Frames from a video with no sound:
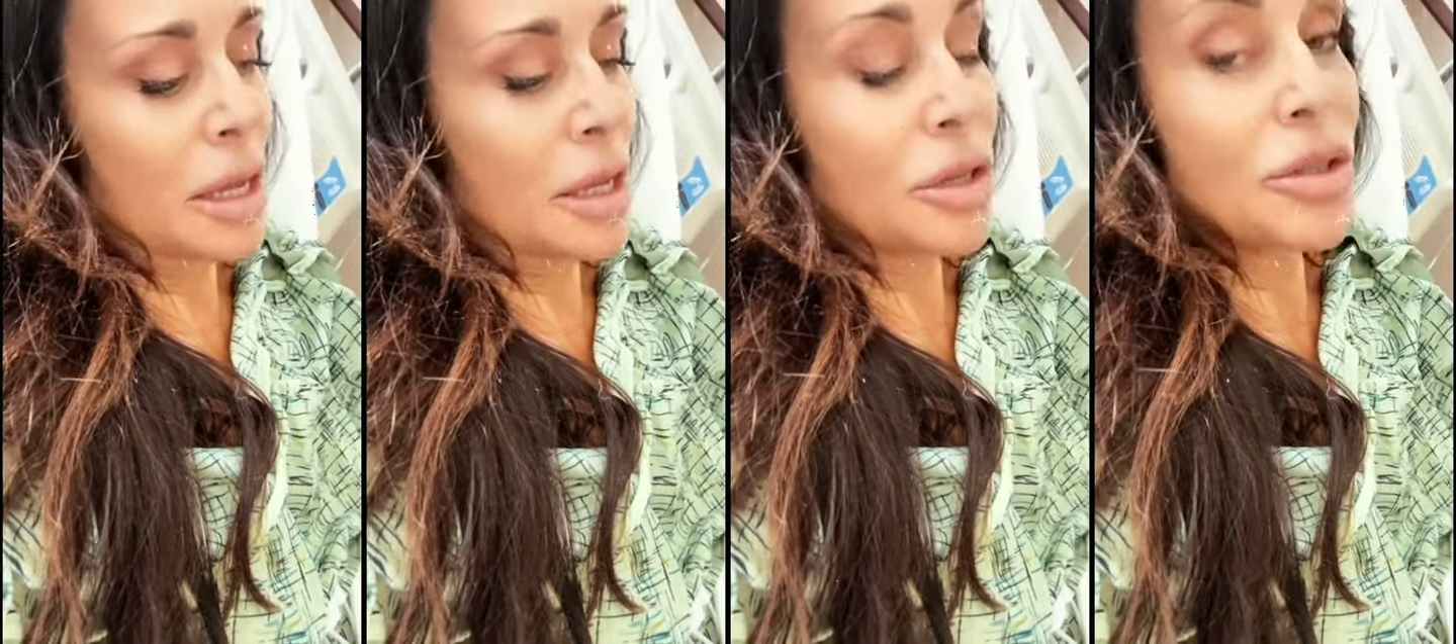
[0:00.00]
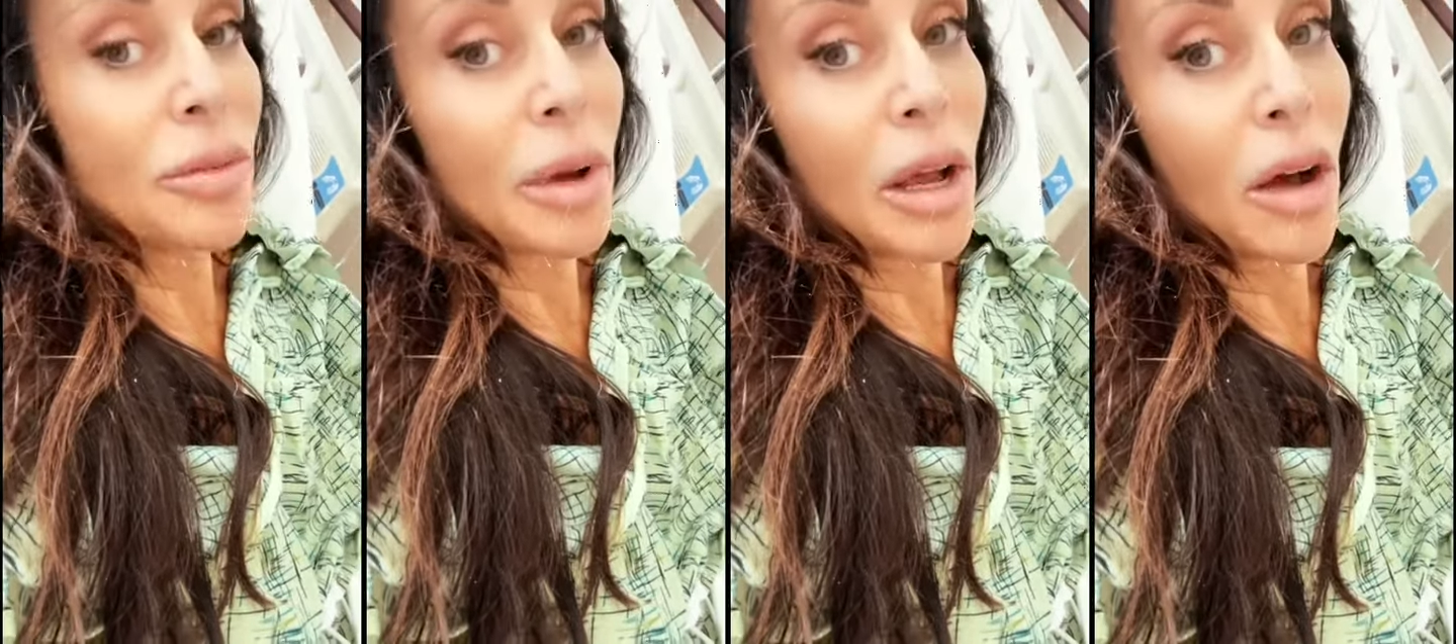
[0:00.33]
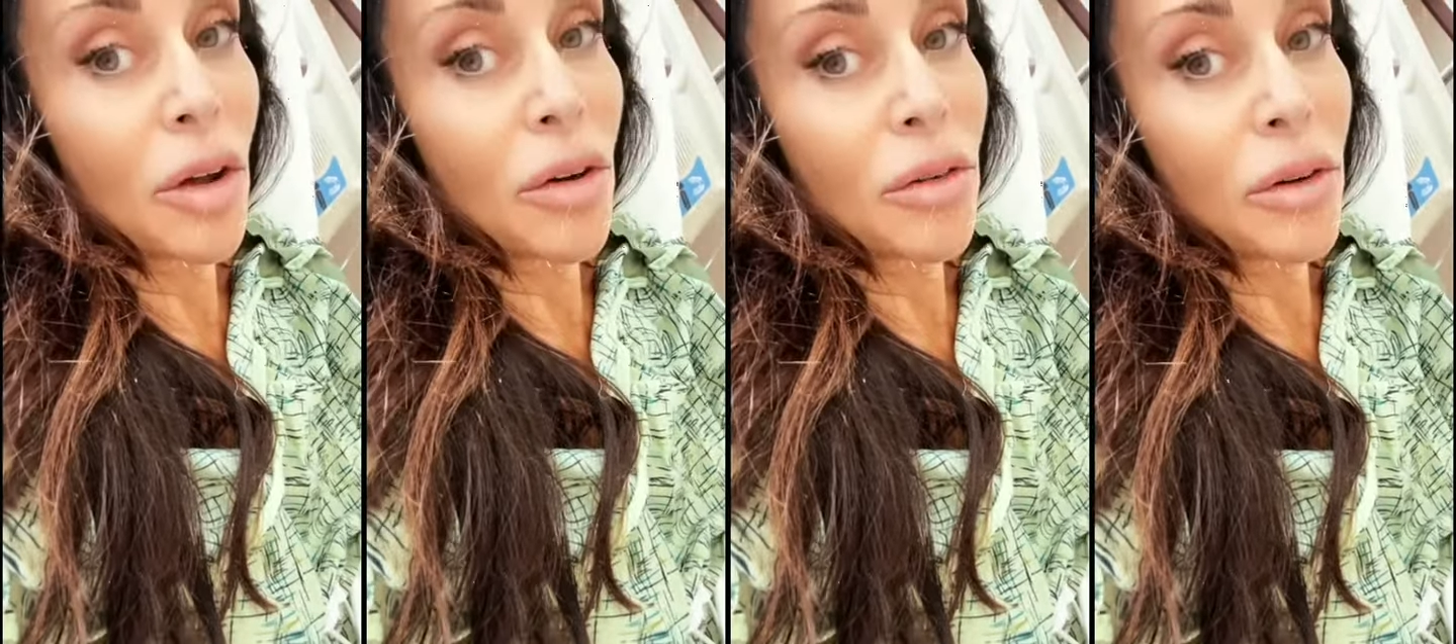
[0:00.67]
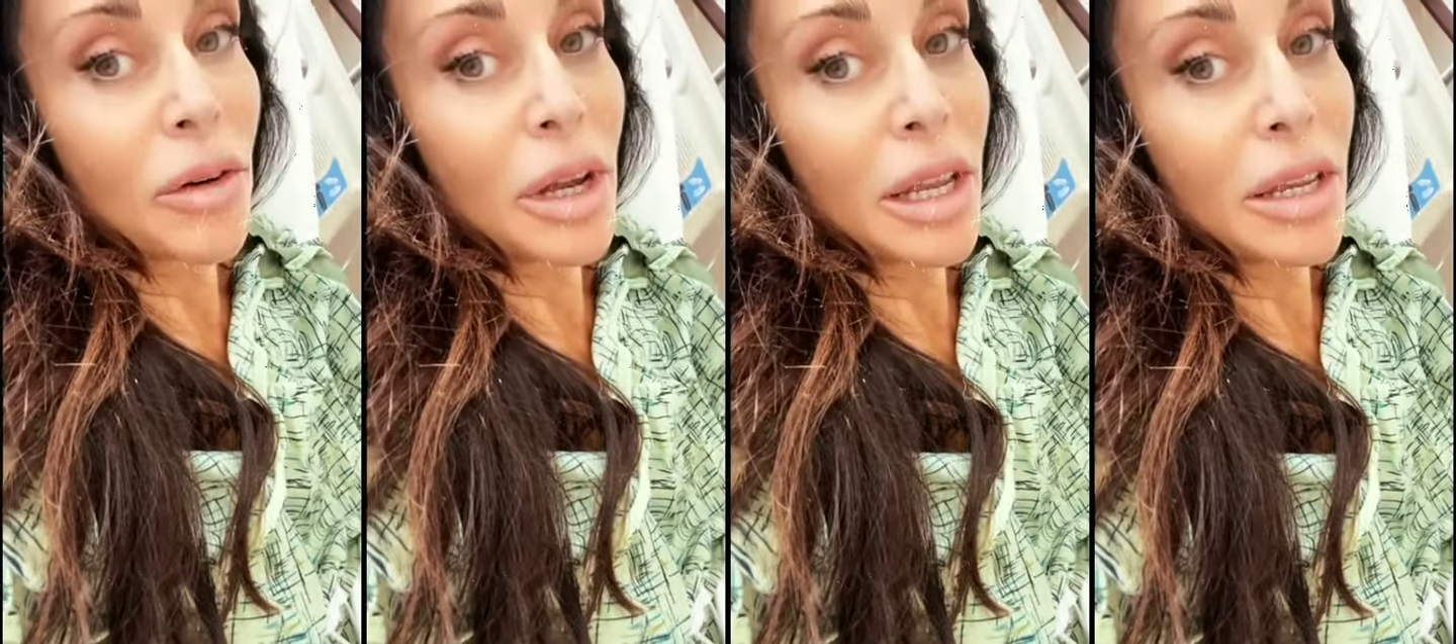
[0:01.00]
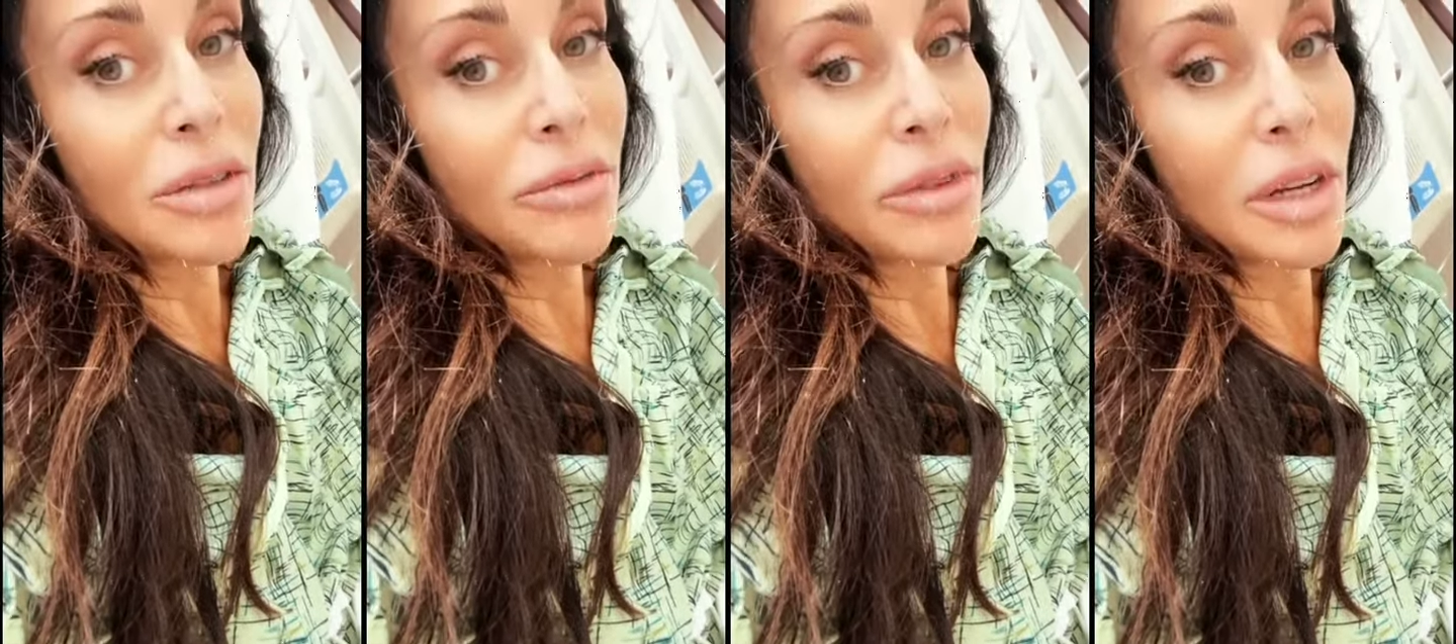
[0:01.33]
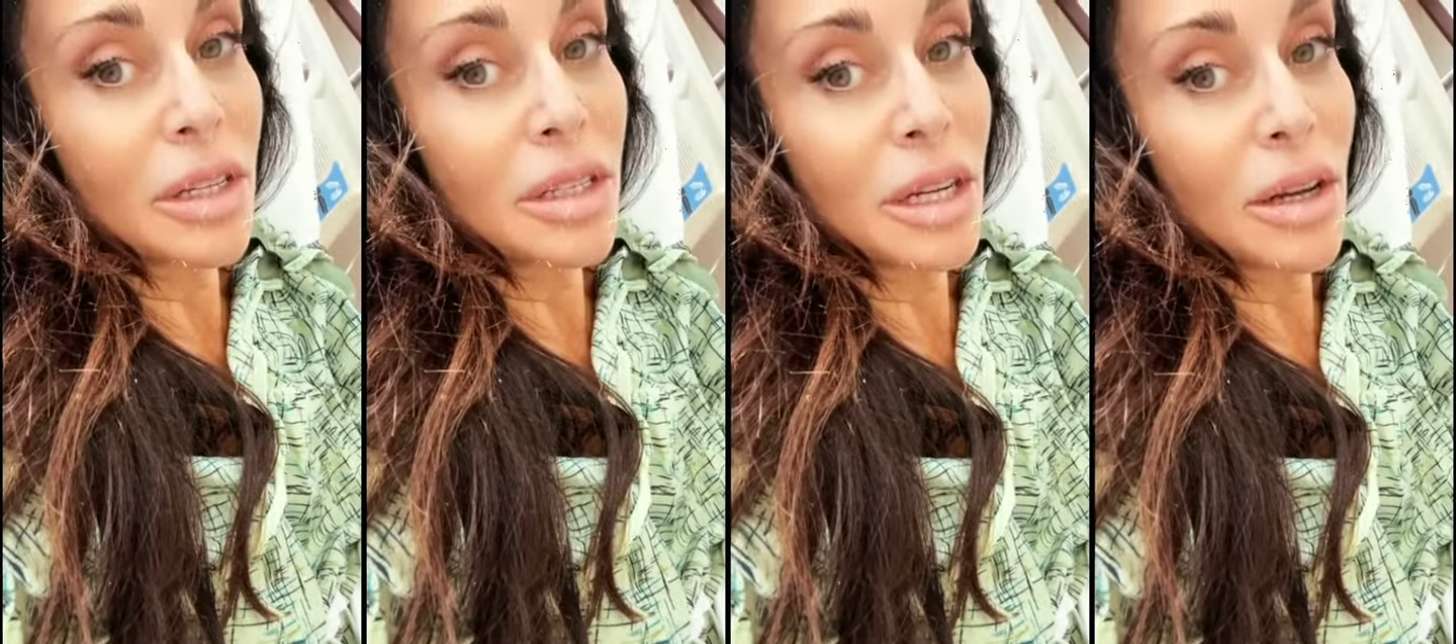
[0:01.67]
into my artery to
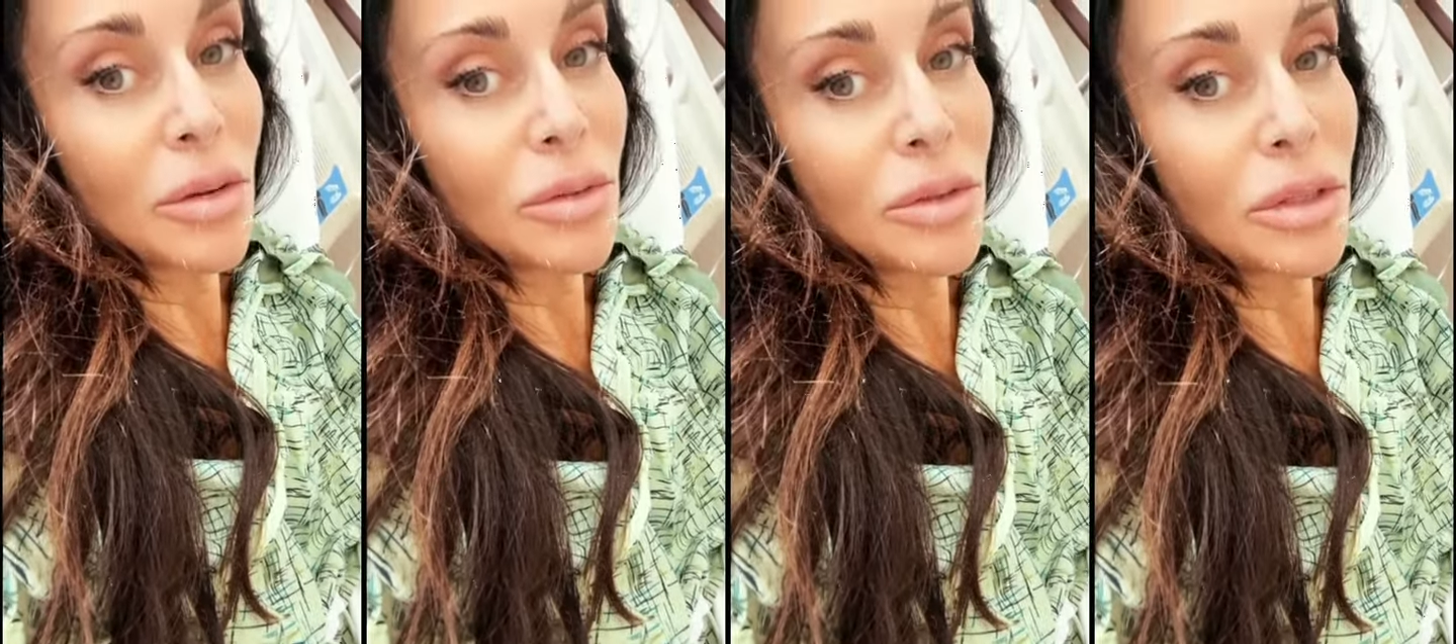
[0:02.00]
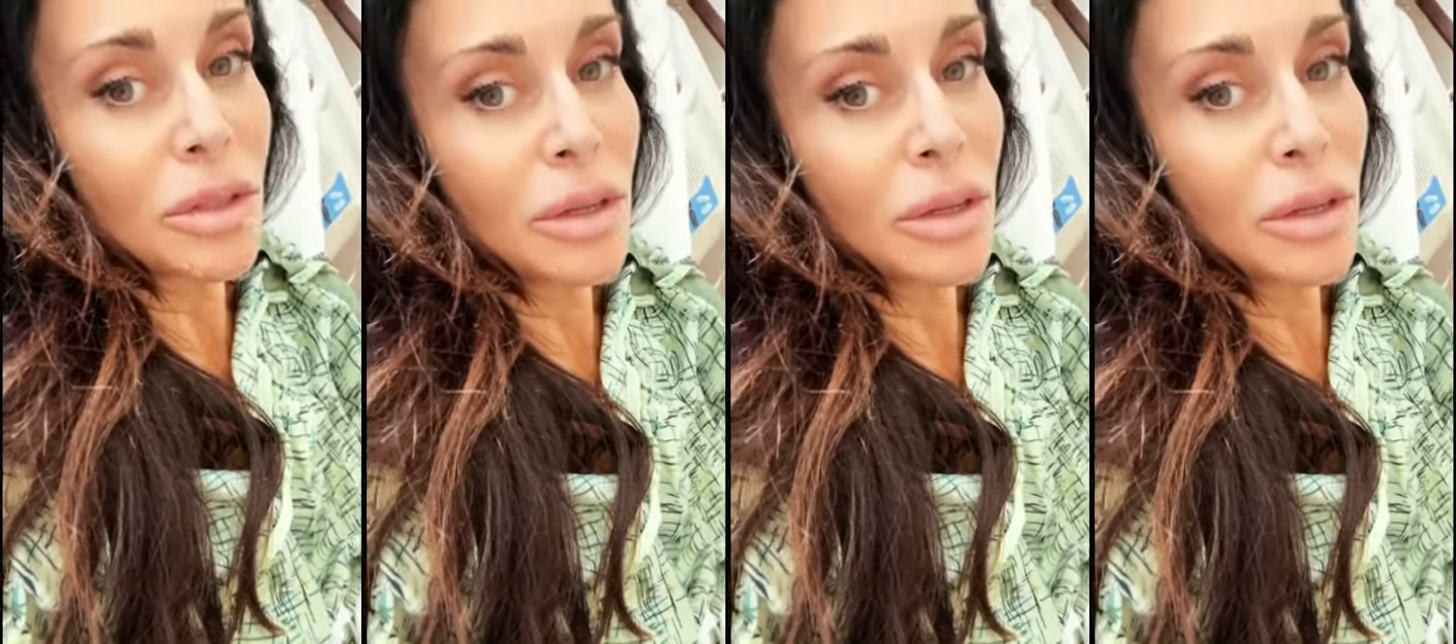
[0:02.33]
find out